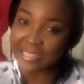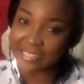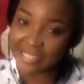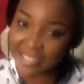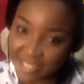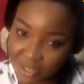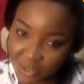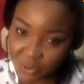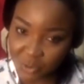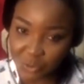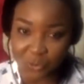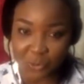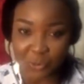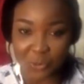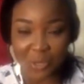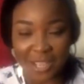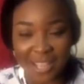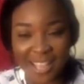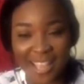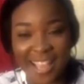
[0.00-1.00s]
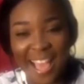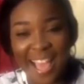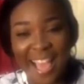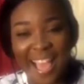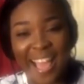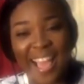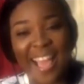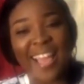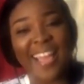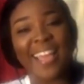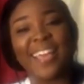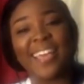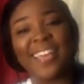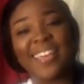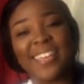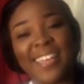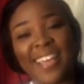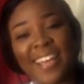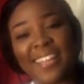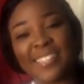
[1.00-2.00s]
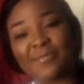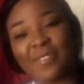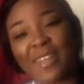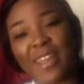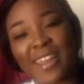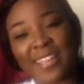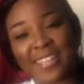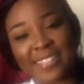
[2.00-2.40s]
No, I beg you. But